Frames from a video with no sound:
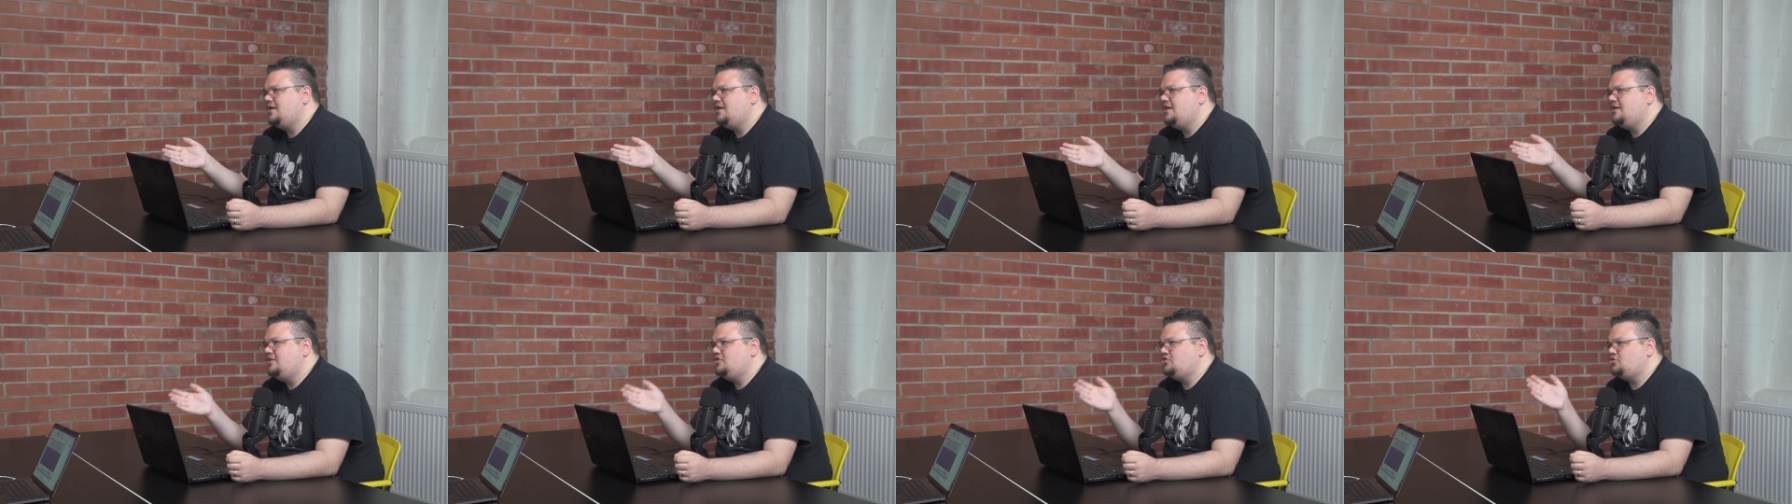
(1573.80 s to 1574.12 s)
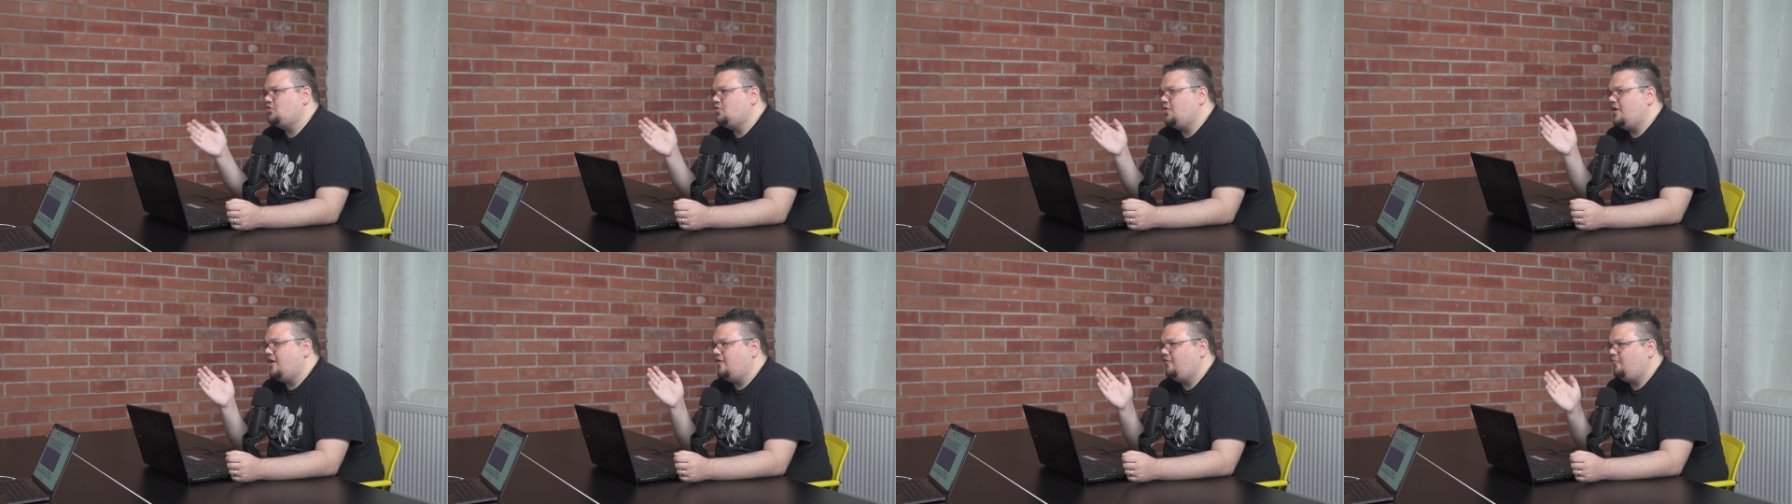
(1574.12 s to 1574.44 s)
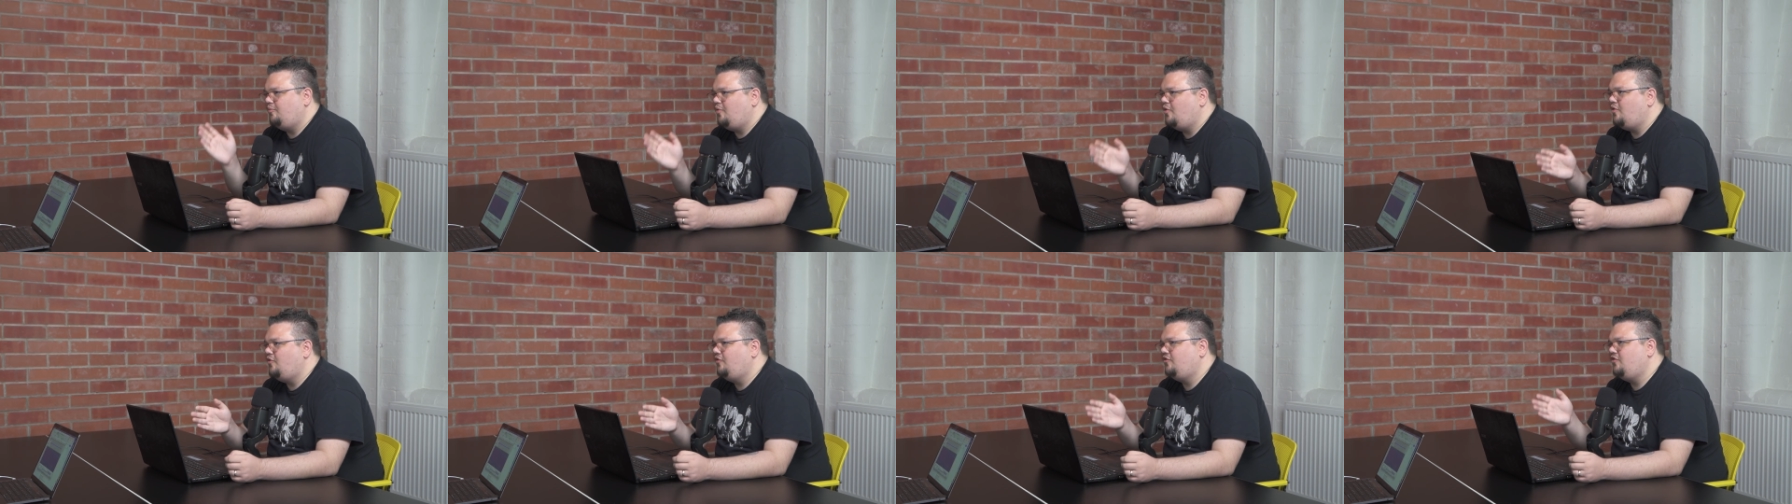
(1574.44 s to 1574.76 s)
So if
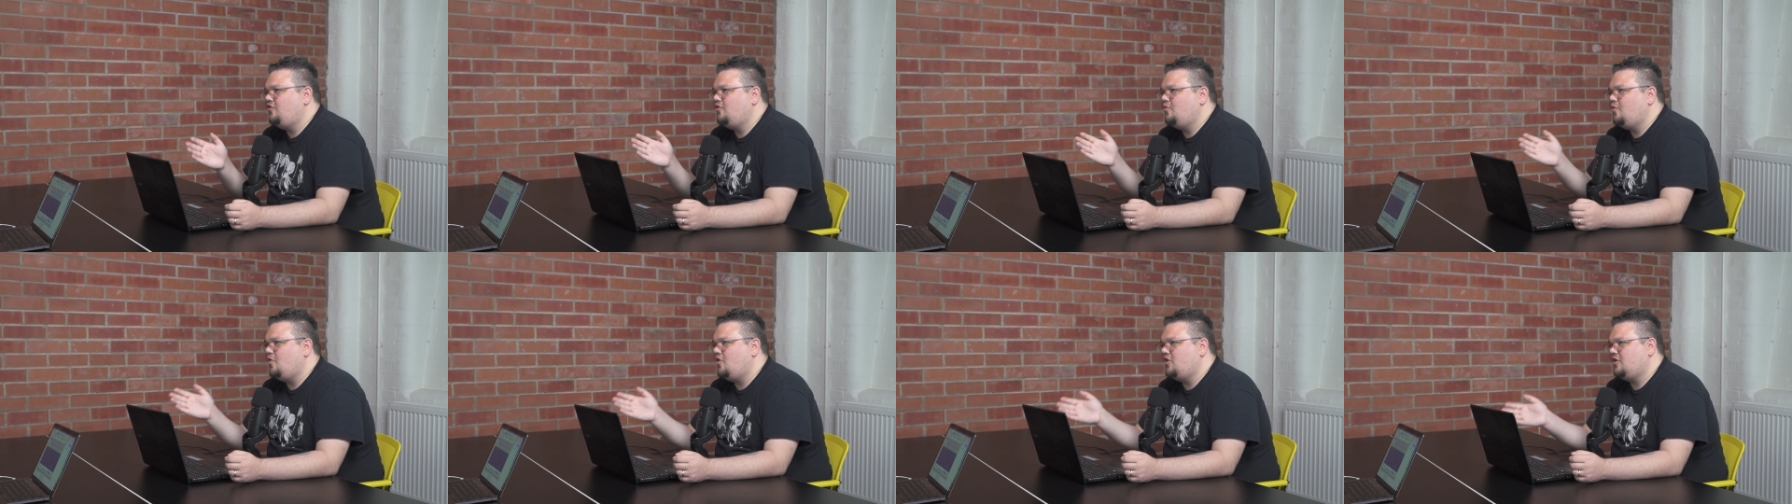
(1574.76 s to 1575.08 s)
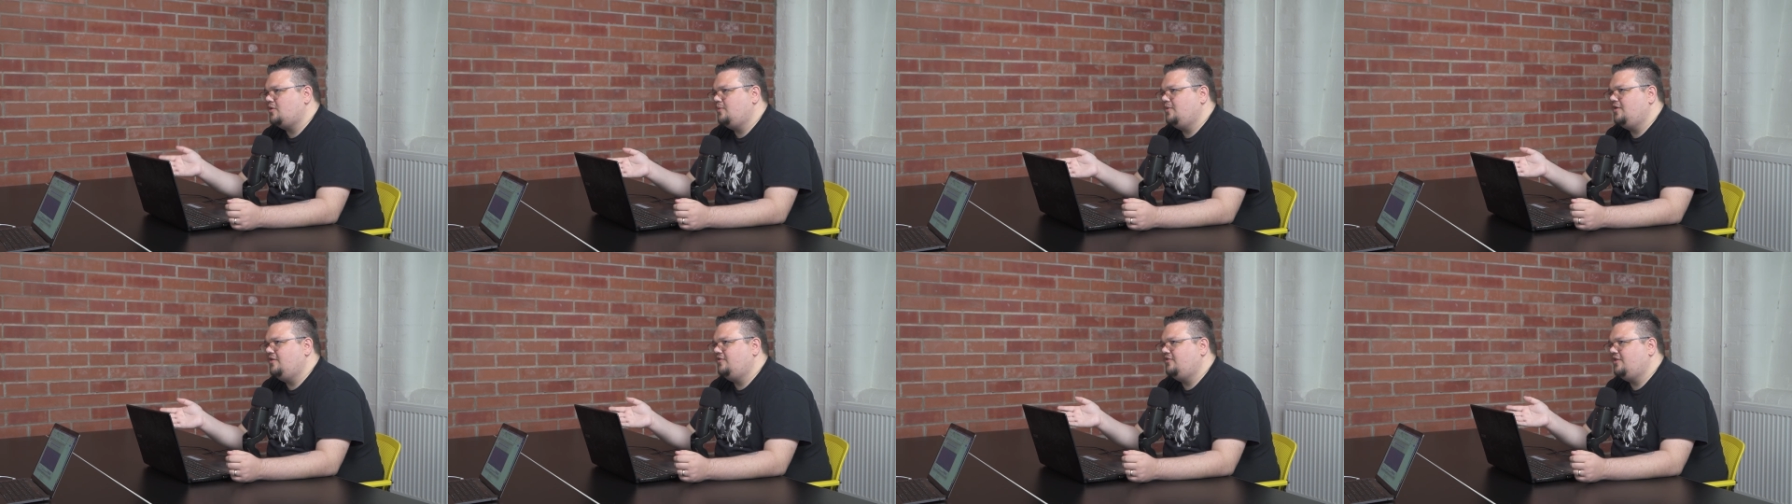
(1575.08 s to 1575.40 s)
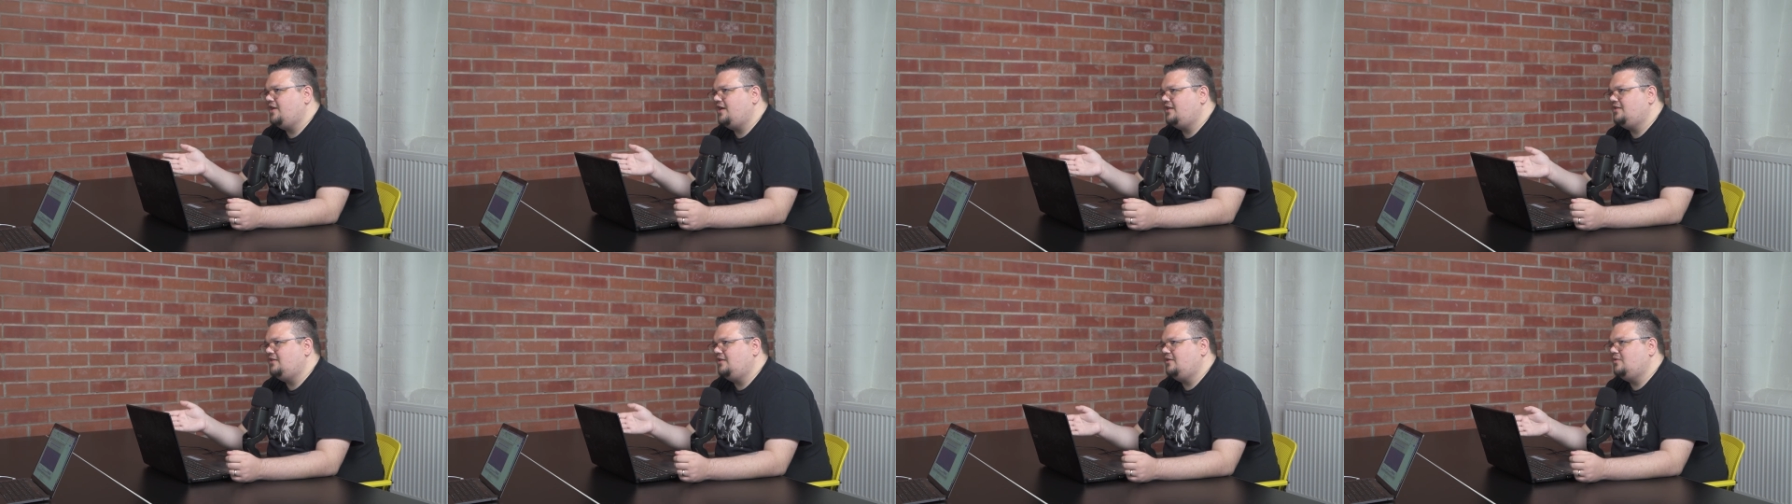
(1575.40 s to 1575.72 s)
both of you walk away for
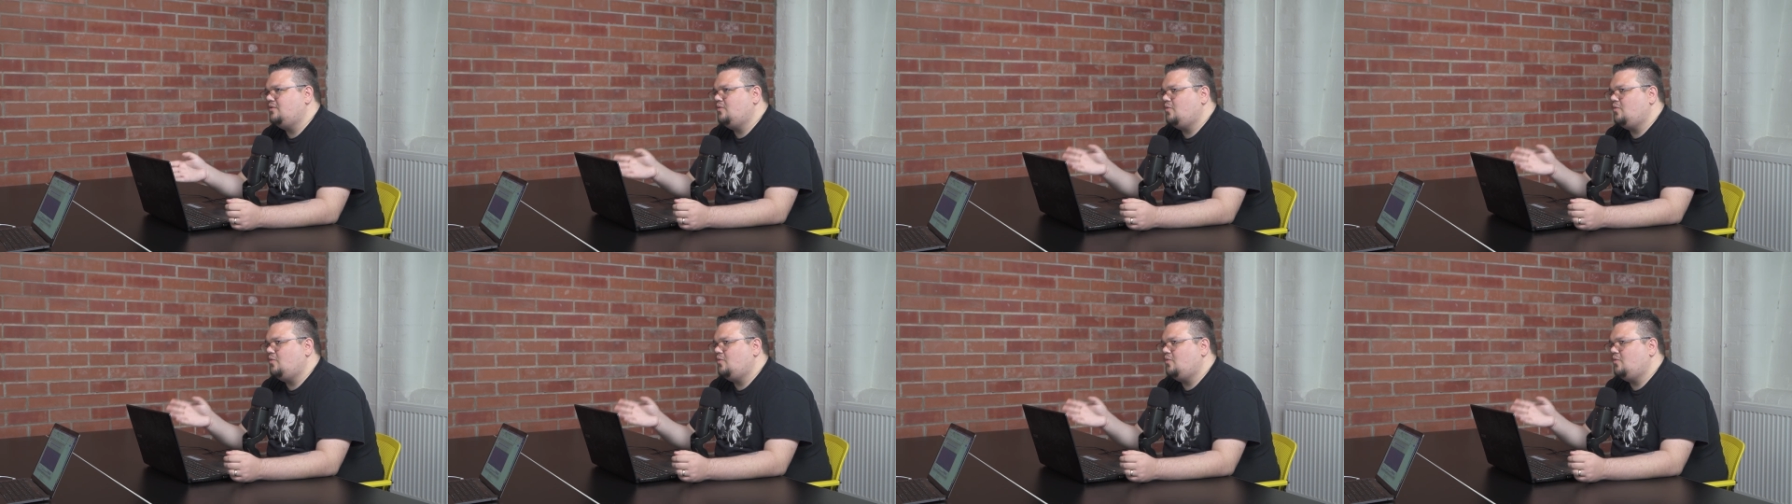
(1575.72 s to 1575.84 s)
that deal